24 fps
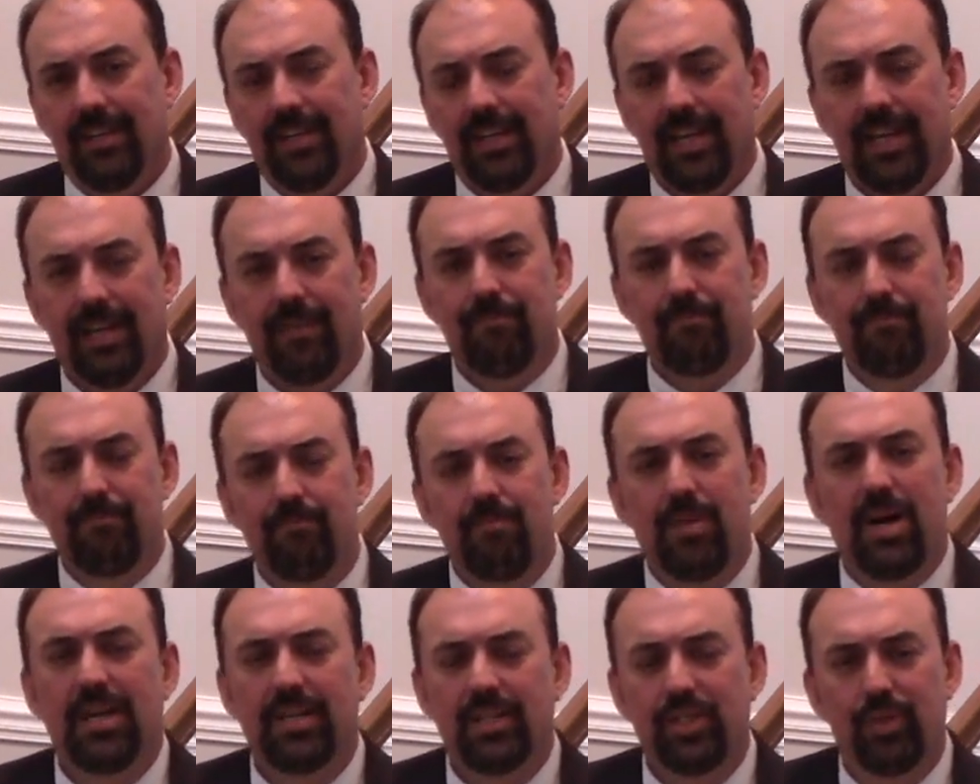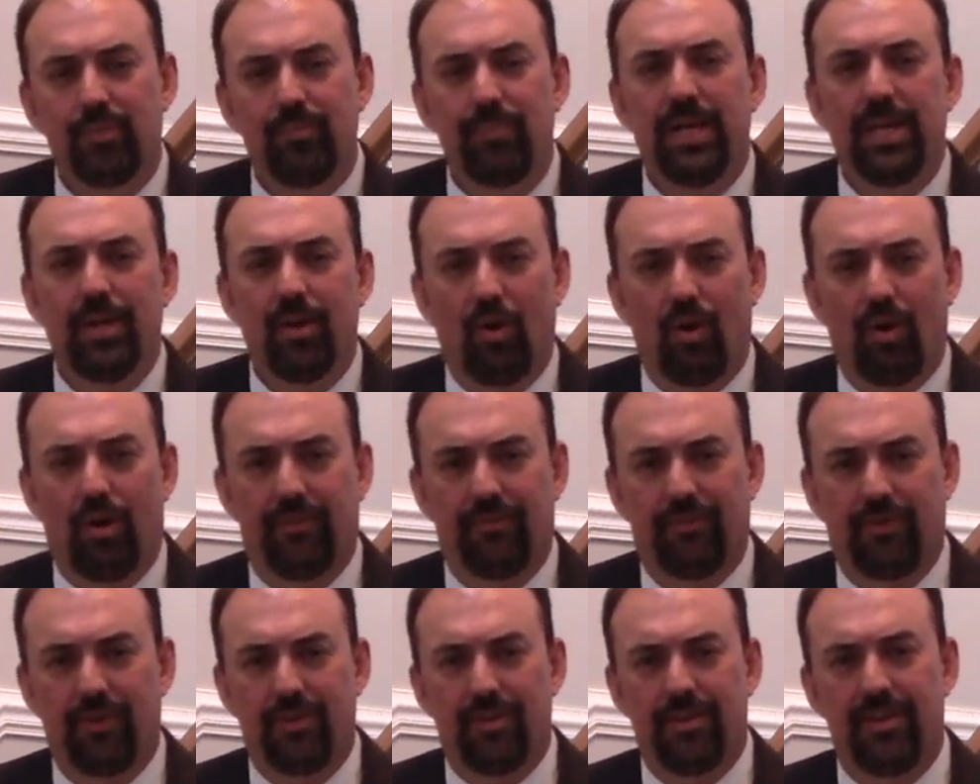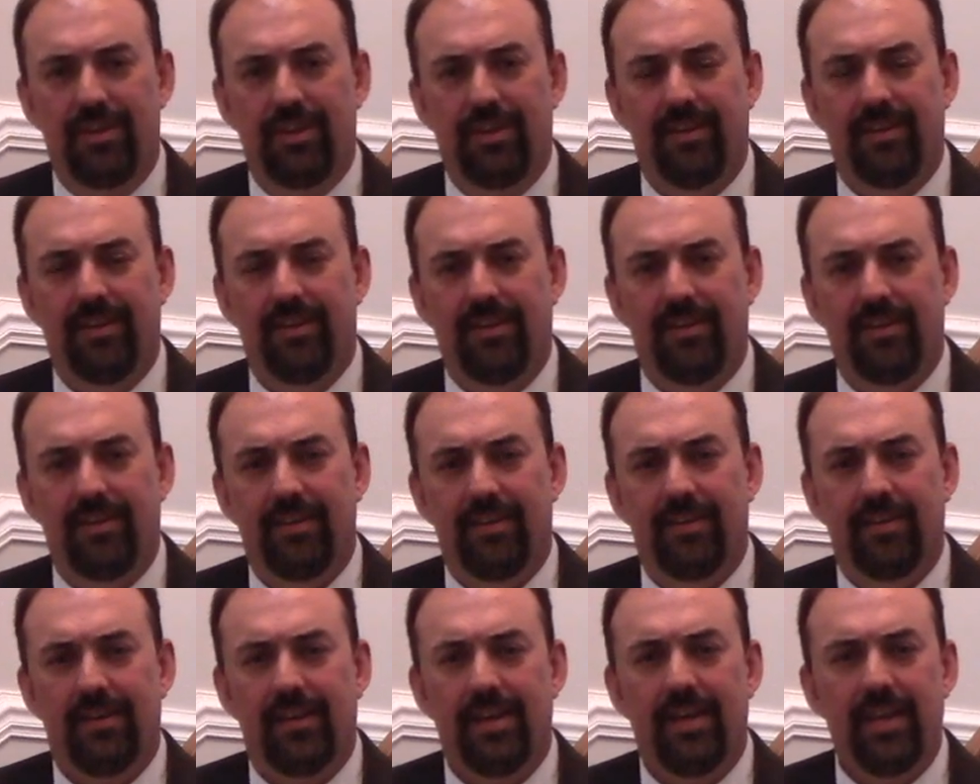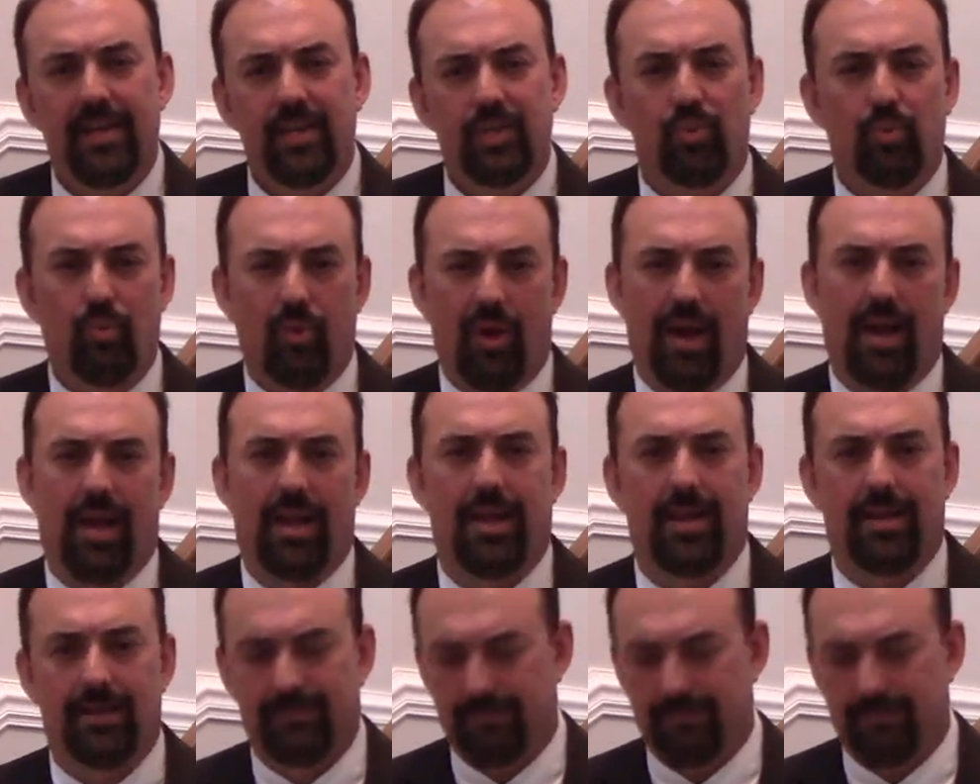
it must be offered His way.